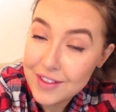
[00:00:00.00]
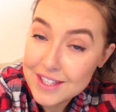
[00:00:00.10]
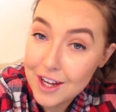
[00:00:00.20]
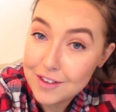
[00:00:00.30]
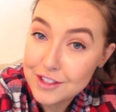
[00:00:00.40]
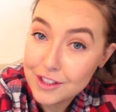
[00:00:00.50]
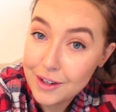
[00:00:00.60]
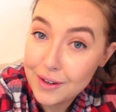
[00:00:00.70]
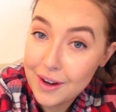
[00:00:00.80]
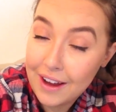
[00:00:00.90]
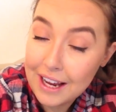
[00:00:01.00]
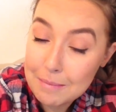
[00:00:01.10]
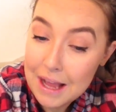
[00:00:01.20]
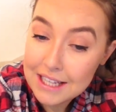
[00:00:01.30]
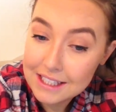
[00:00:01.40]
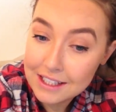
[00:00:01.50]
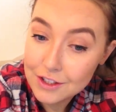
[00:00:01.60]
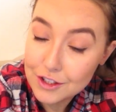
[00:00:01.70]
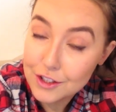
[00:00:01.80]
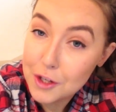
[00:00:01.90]
This afternoon I am heading
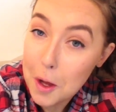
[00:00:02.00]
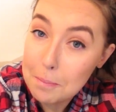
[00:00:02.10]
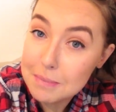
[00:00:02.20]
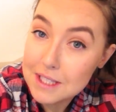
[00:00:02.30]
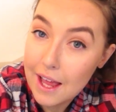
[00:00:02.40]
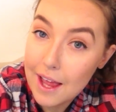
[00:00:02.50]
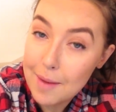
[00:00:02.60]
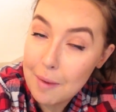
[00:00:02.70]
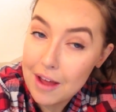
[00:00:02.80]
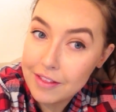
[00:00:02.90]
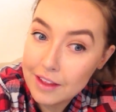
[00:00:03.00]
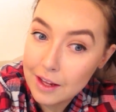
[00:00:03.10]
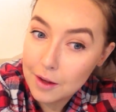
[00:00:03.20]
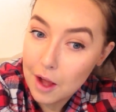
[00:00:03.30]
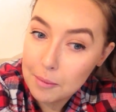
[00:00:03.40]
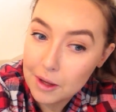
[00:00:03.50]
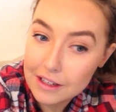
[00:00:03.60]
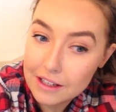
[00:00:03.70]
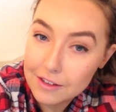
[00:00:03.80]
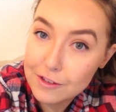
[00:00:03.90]
to the shops. I think I'm
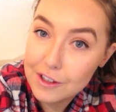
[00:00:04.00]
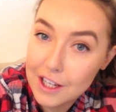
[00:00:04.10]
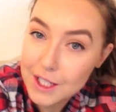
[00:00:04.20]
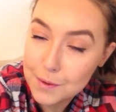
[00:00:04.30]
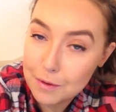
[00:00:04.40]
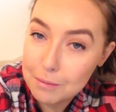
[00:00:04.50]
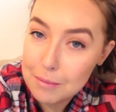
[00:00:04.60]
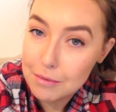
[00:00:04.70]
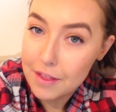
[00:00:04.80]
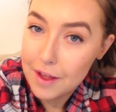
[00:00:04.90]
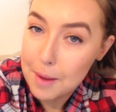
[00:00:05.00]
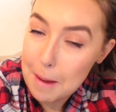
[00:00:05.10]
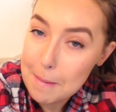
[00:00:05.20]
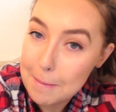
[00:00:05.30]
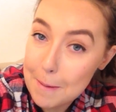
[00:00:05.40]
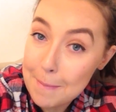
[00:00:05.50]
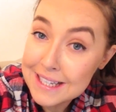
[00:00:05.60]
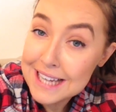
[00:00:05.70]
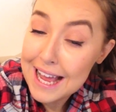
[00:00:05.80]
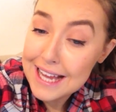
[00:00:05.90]
going for lunch with my brother, my mum and my
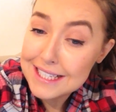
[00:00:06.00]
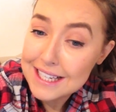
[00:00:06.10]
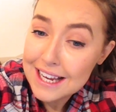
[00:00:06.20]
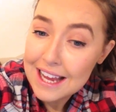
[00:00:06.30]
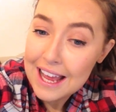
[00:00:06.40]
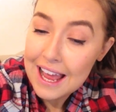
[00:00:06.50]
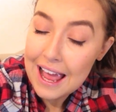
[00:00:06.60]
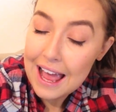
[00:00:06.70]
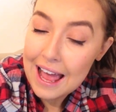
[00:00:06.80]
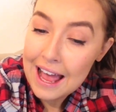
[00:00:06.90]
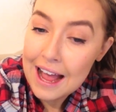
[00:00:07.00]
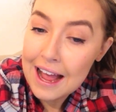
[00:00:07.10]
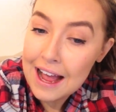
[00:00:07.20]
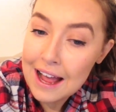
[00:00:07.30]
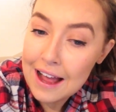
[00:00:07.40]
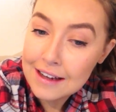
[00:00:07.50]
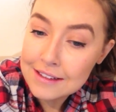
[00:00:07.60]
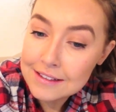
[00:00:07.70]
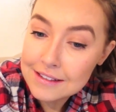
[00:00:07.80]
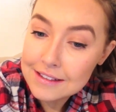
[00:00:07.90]
dad,
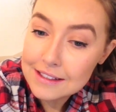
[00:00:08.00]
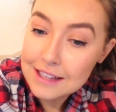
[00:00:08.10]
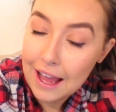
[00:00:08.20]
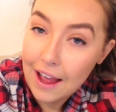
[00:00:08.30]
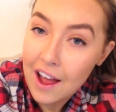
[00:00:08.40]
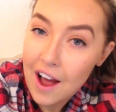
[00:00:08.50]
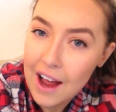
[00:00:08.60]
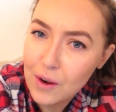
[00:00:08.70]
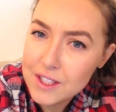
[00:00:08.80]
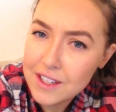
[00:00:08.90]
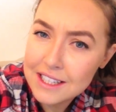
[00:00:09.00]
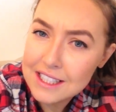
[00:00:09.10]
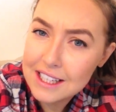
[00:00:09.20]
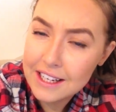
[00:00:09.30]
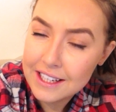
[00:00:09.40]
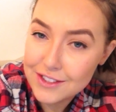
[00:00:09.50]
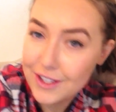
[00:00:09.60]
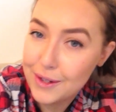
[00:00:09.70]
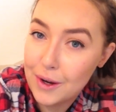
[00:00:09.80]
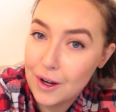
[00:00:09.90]
and yeah, I also need to get an
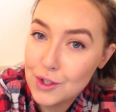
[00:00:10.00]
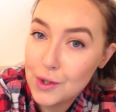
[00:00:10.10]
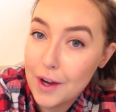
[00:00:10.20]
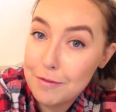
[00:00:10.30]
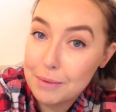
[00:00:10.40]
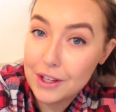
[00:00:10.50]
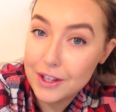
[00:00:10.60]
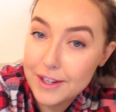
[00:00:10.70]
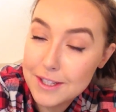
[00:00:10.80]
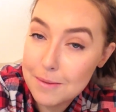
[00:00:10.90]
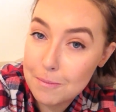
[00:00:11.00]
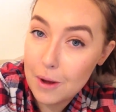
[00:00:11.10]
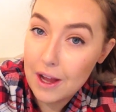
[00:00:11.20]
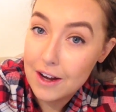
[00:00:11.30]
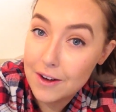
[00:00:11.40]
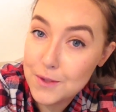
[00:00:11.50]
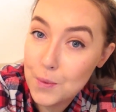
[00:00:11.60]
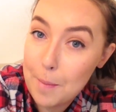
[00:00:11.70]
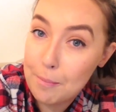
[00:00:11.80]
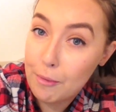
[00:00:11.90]
external hard drive because my last
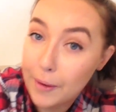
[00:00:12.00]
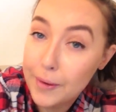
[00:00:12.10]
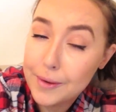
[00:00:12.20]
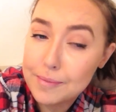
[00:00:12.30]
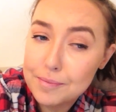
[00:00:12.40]
one broke,